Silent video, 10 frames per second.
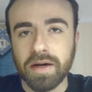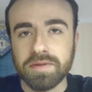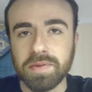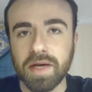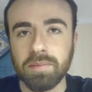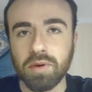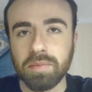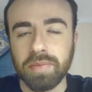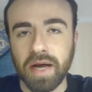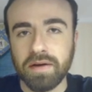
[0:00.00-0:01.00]
to become more
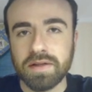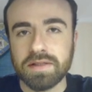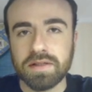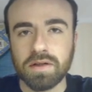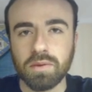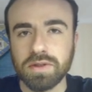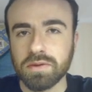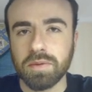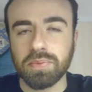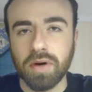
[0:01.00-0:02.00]
balanced, you know, what
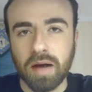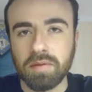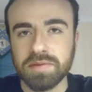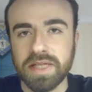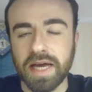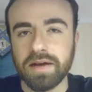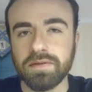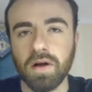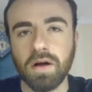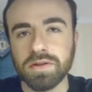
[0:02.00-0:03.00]
sort of problems they
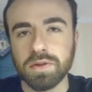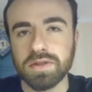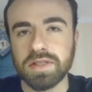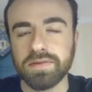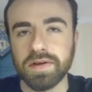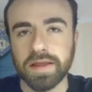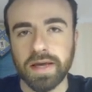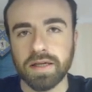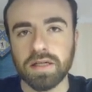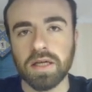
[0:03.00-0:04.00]
have, all sort of stuff like
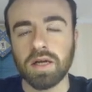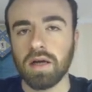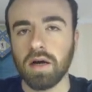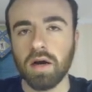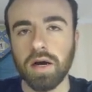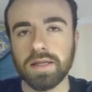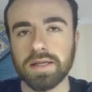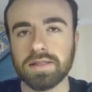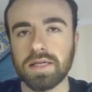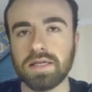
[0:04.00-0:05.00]
that. All right,
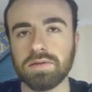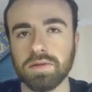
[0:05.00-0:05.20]
let's get into